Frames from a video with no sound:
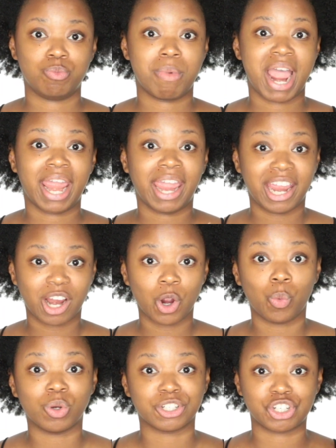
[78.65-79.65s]
My
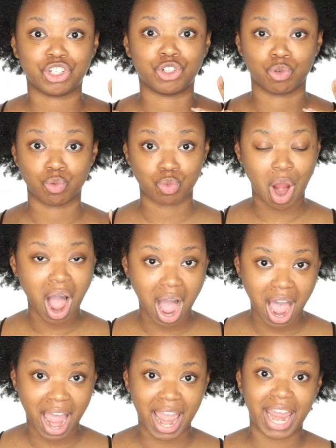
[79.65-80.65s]
hair was
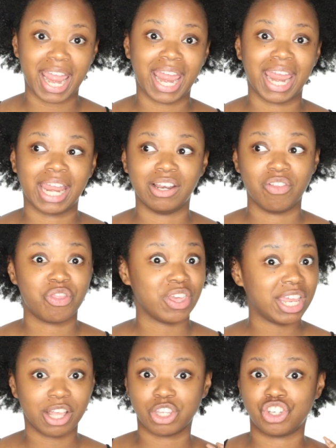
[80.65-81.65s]
dry and
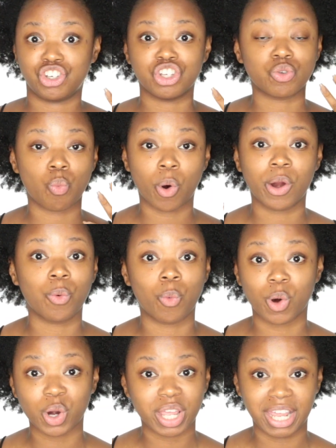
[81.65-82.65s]
things just weren't
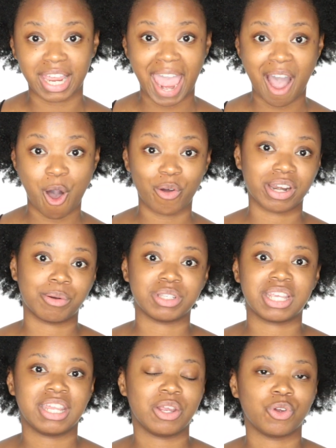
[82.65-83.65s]
working out, and I
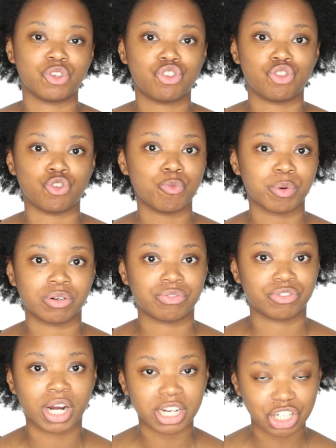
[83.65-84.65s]
was getting super
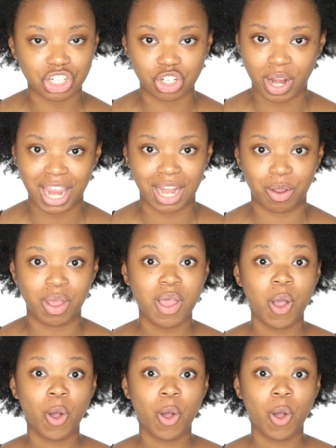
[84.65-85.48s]
frustrated